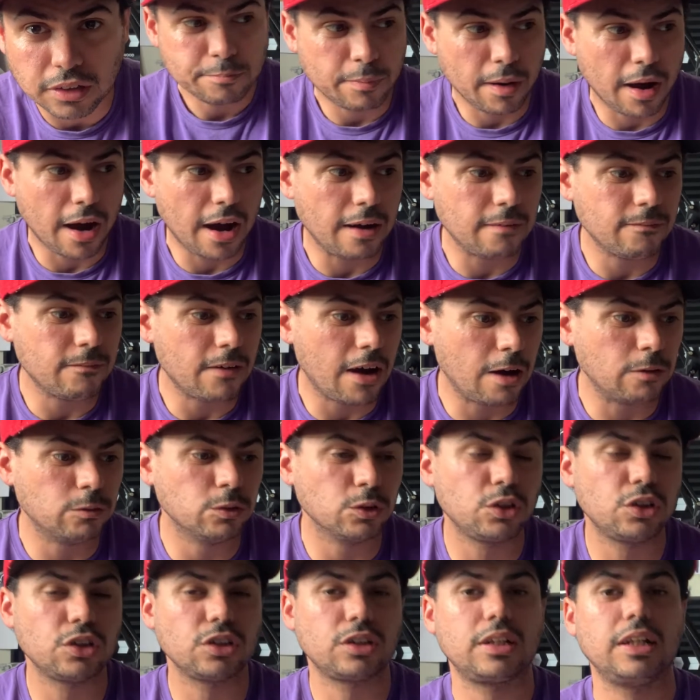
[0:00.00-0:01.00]
But I
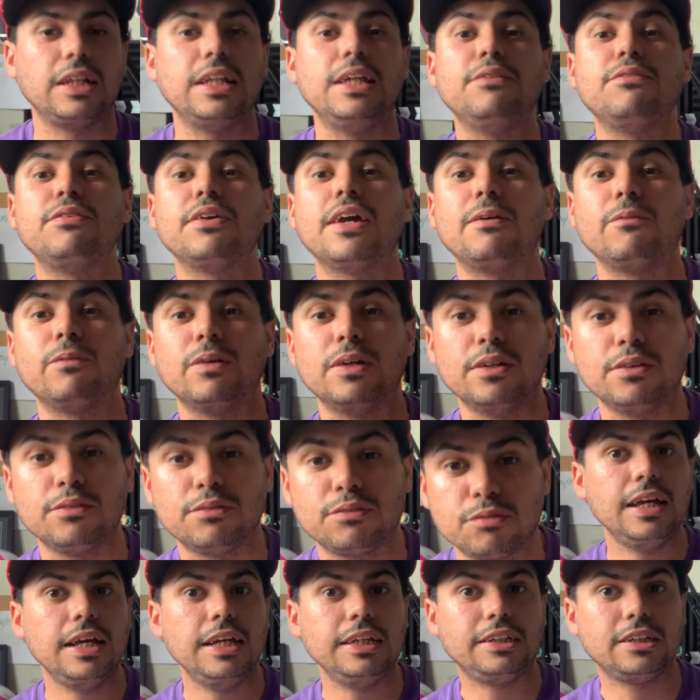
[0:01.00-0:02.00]
would just leave it with,
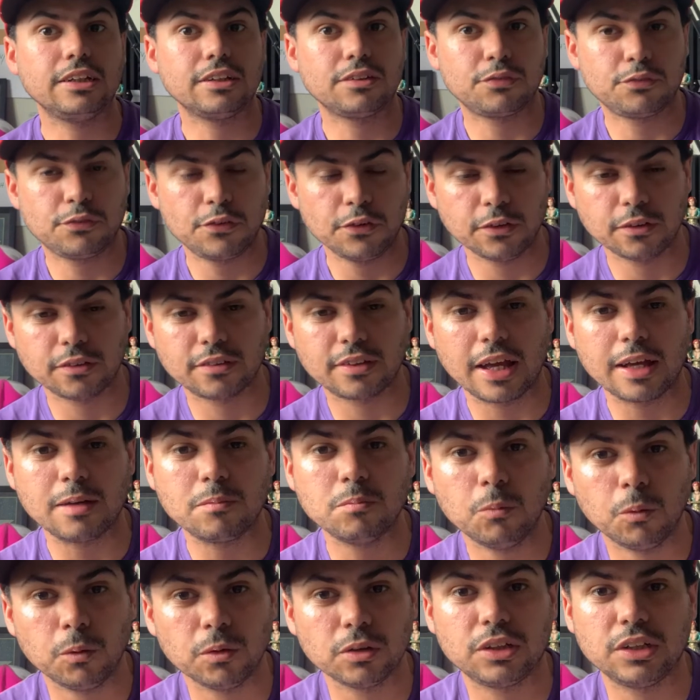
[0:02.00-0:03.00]
it just feels like
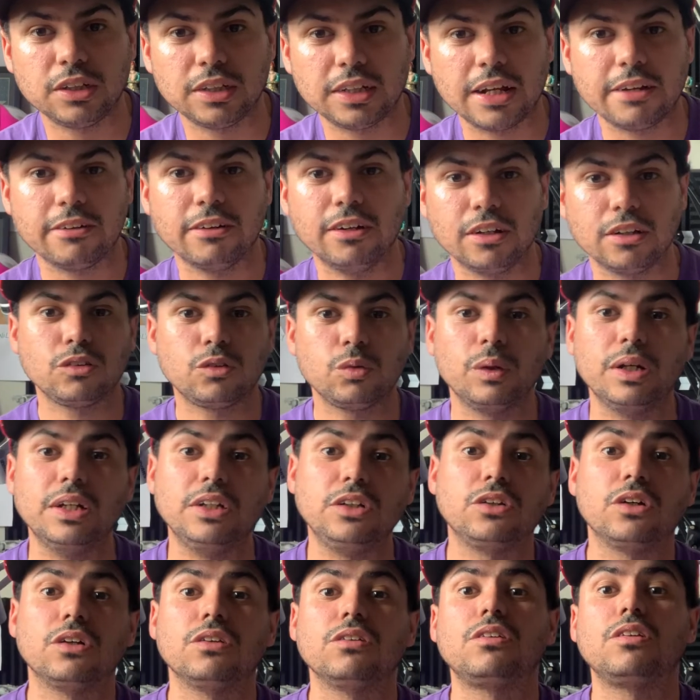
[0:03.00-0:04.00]
more generic Dwayne
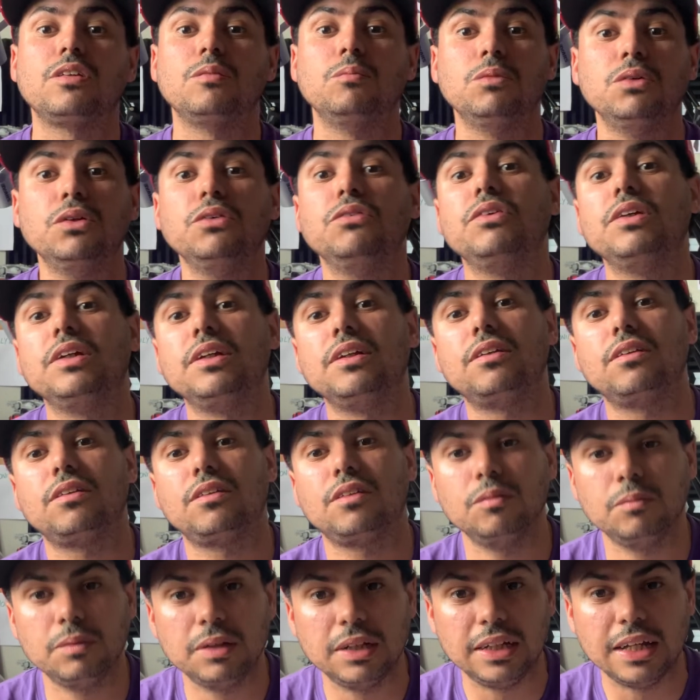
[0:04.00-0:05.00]
Johnson movies to
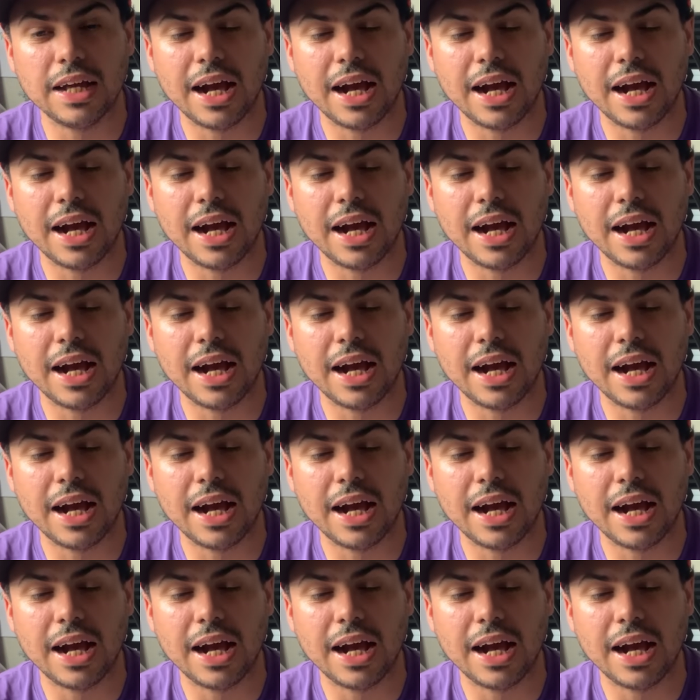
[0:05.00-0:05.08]
me.